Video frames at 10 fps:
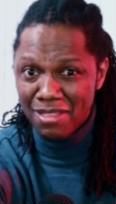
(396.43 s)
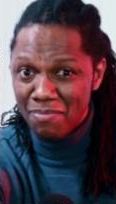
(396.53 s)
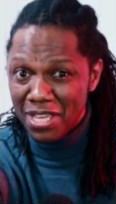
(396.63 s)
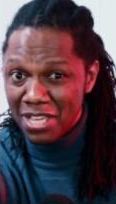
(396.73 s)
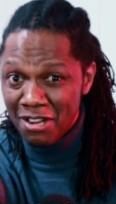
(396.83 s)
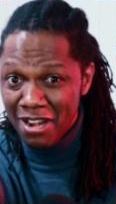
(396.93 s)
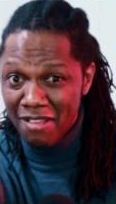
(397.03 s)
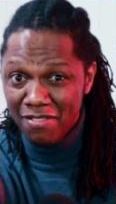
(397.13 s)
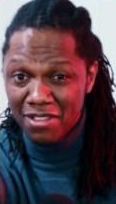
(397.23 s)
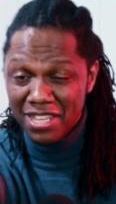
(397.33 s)
At the beginner
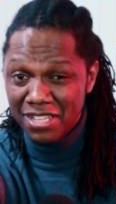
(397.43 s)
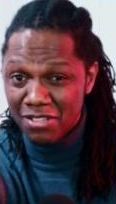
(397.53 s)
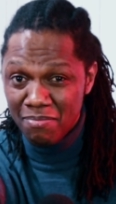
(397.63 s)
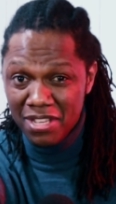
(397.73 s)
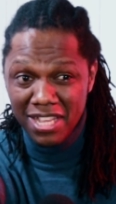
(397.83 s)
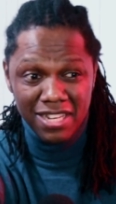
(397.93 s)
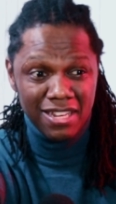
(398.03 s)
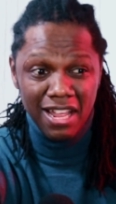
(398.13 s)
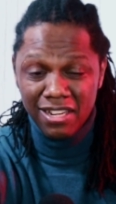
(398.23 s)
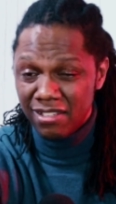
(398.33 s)
level, the
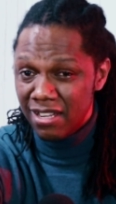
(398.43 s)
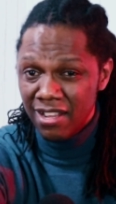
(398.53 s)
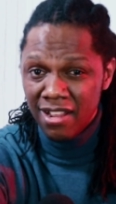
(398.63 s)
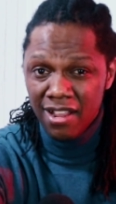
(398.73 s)
intermediate, and